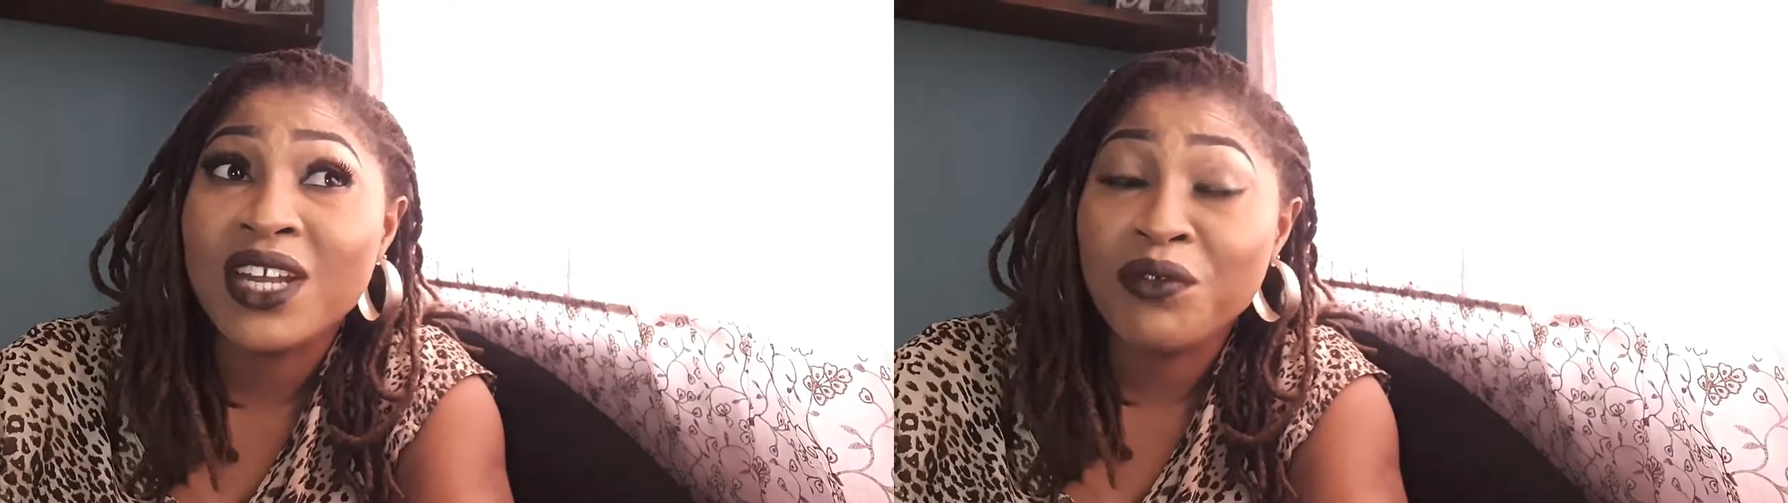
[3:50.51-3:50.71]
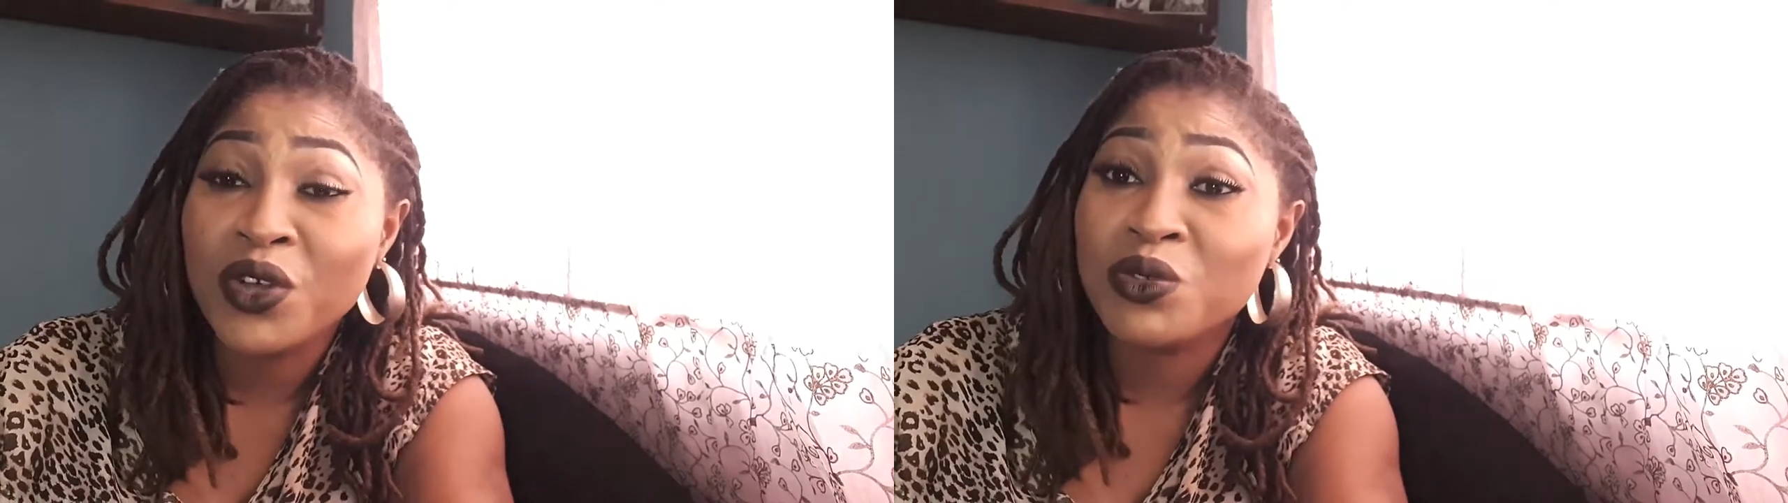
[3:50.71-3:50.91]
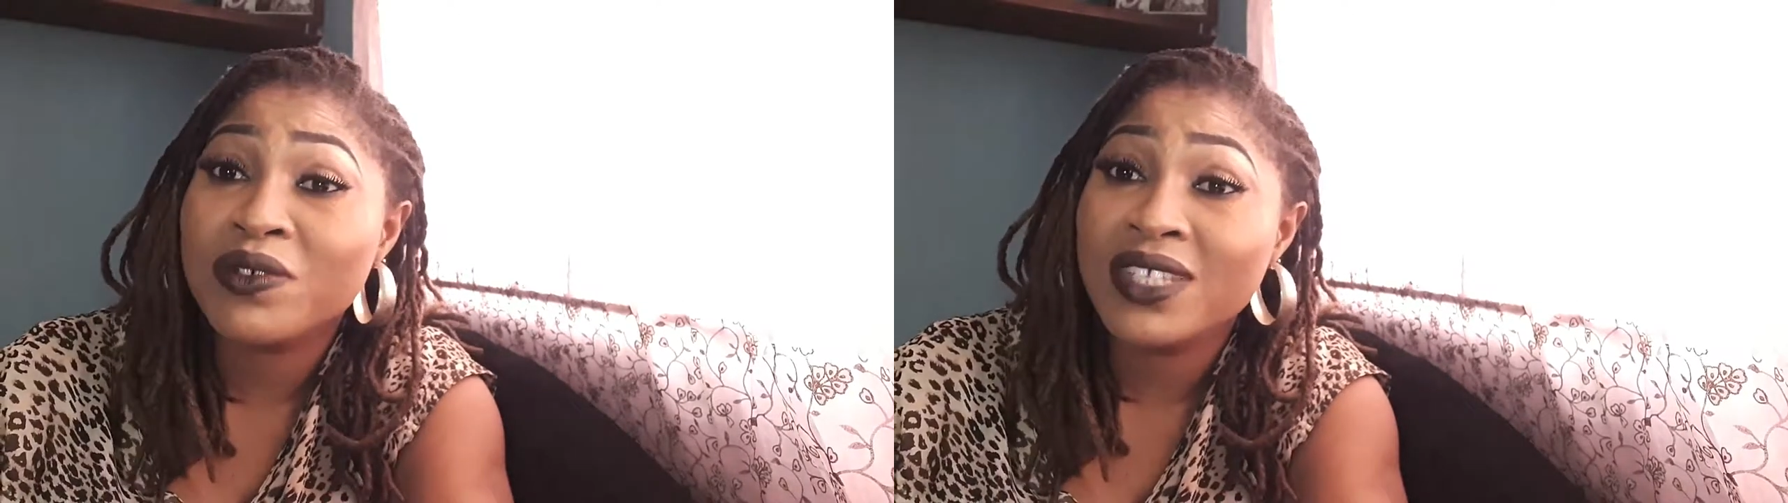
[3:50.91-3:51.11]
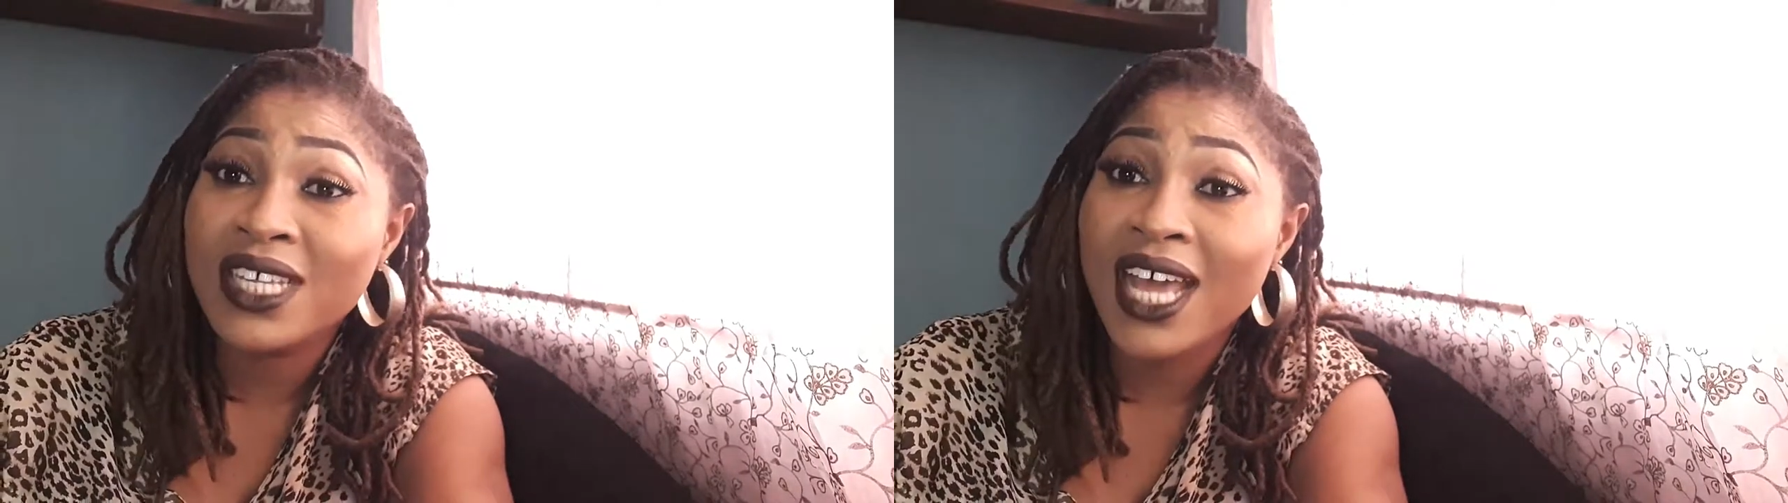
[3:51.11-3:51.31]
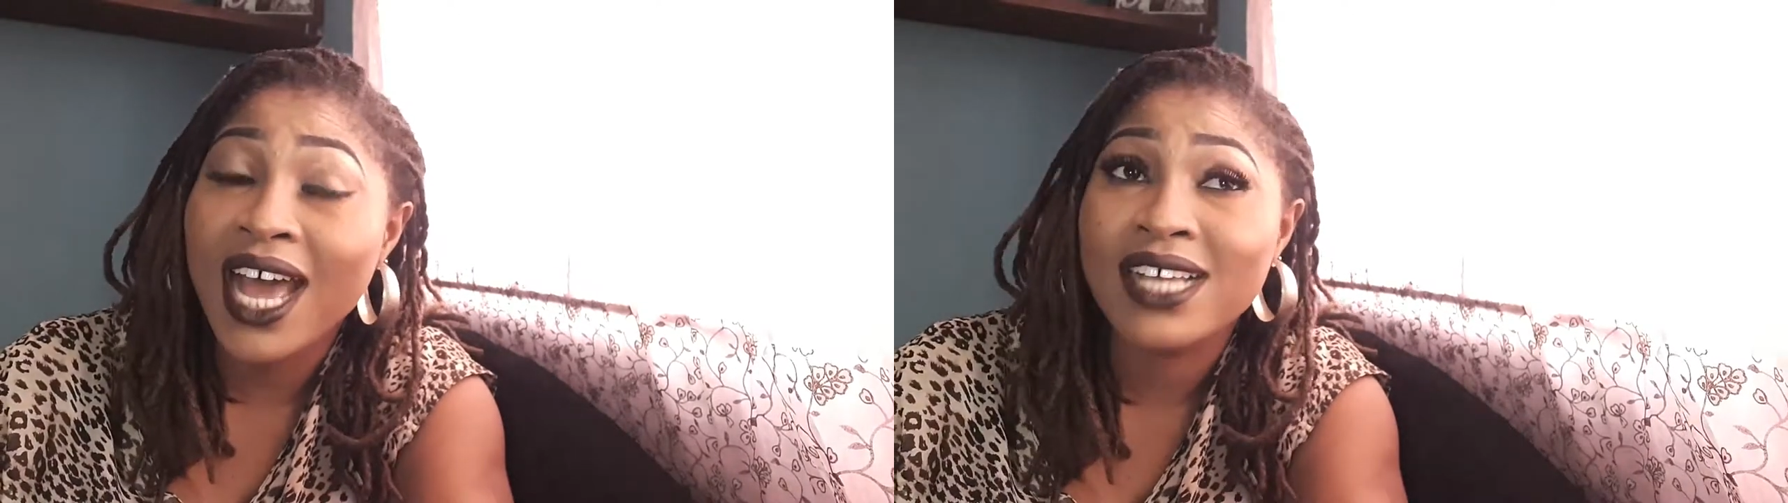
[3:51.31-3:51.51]
And of course, we've
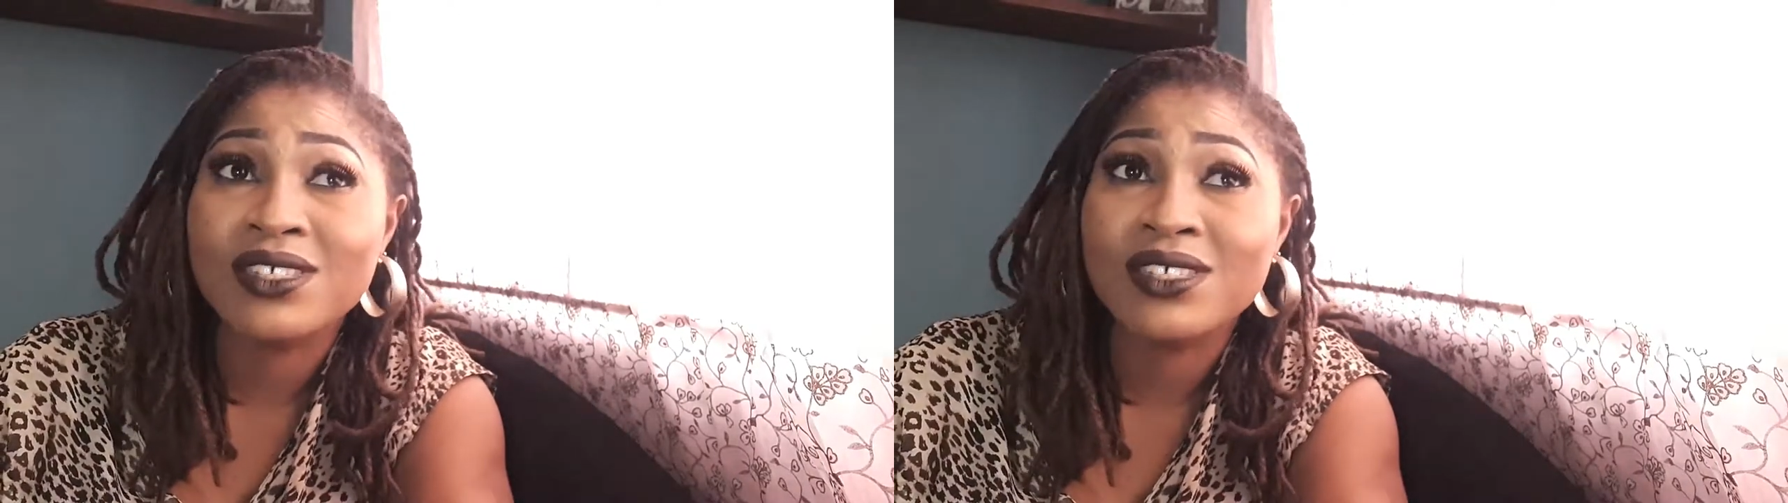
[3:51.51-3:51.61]
seen her.